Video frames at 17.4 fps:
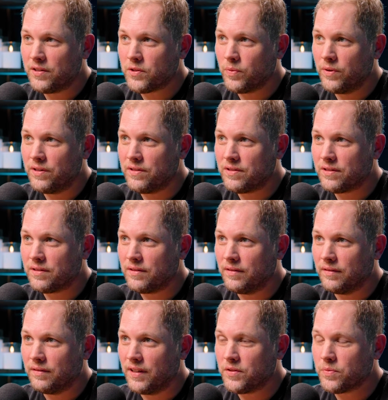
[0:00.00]
This was
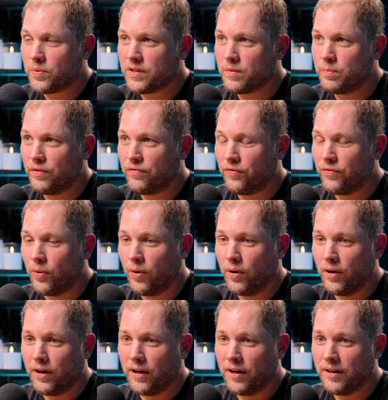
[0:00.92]
this was
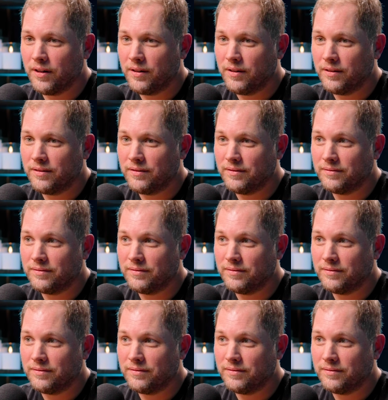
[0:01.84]
before